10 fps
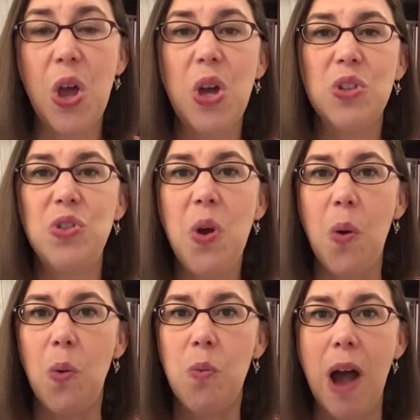
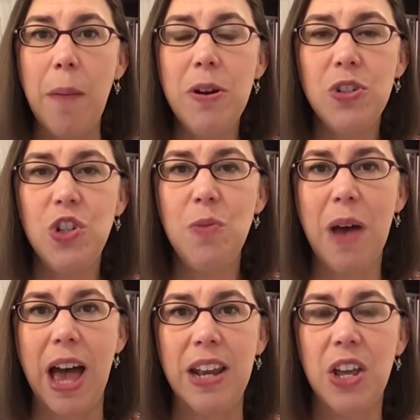So, Robert
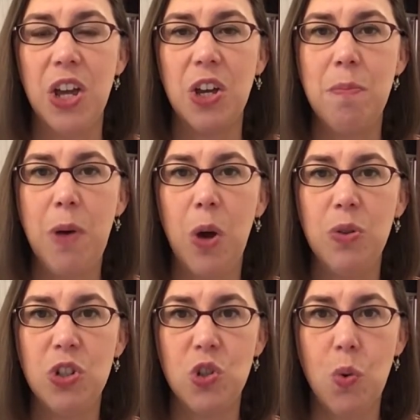Schumann
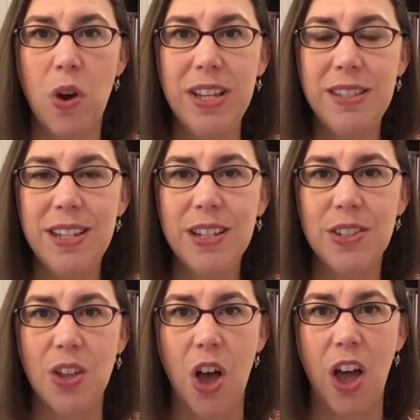composed 26
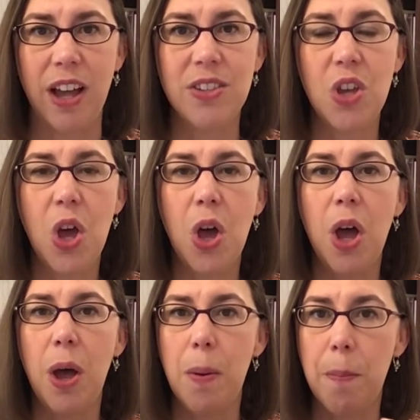songs,
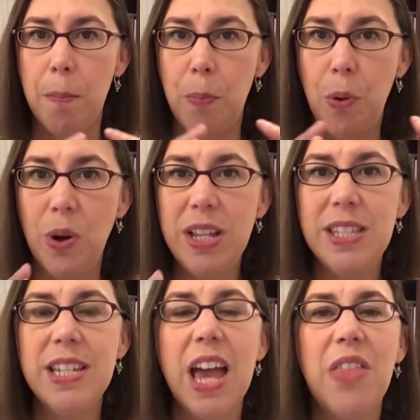put it
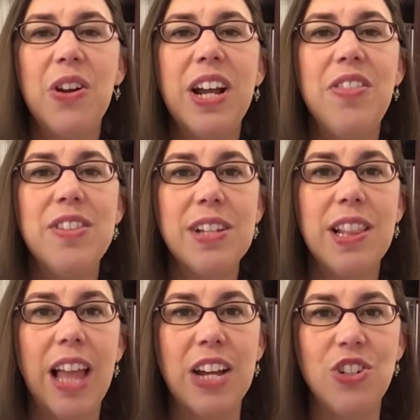together in this
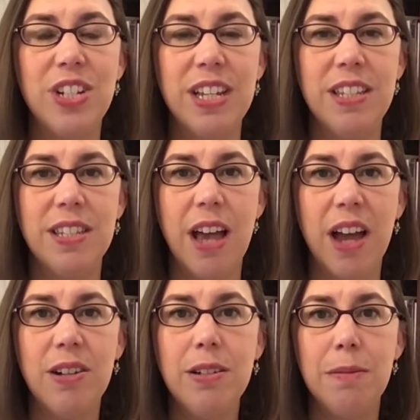collection
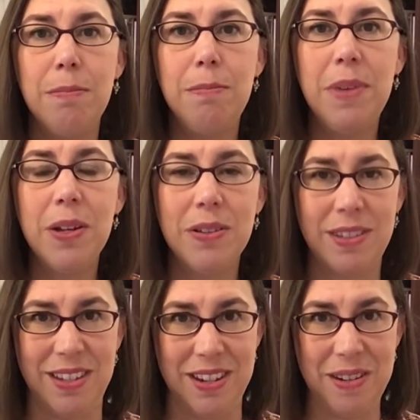entitled
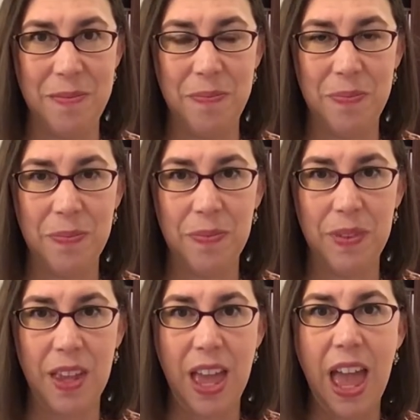Myrten,
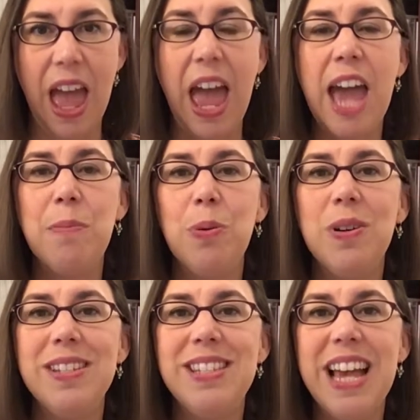and
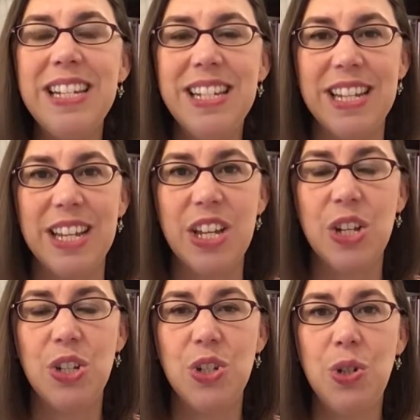presented it
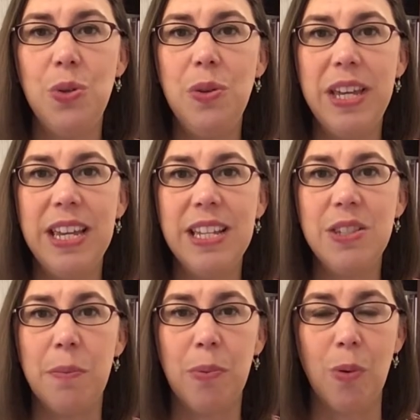to
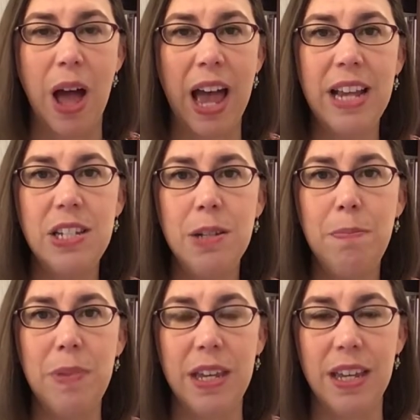his
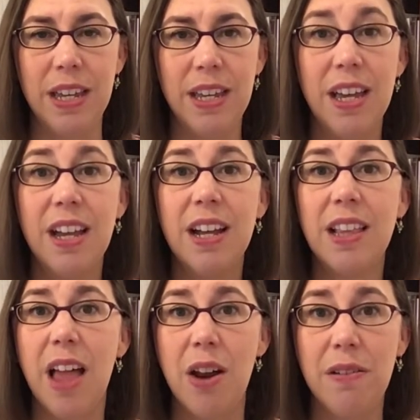bride-to-be,
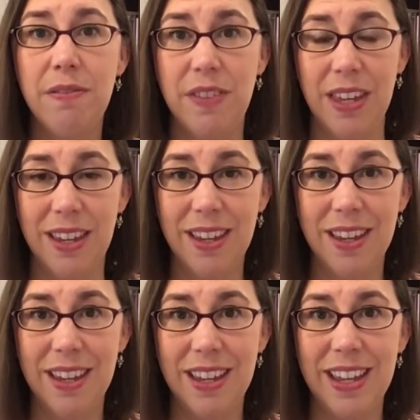Clara Wieck,
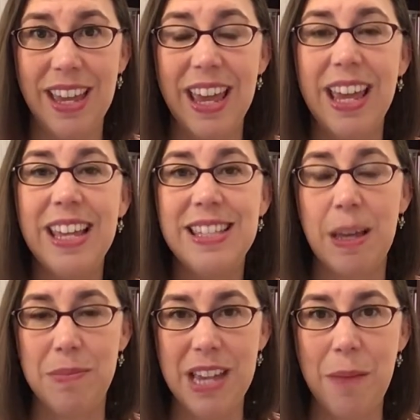in
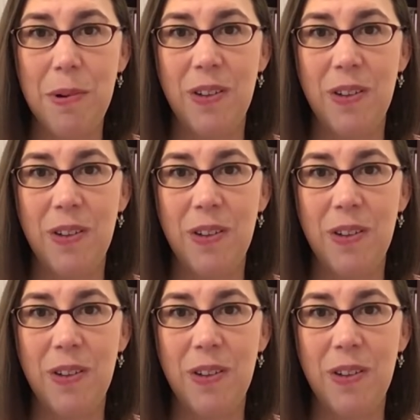September of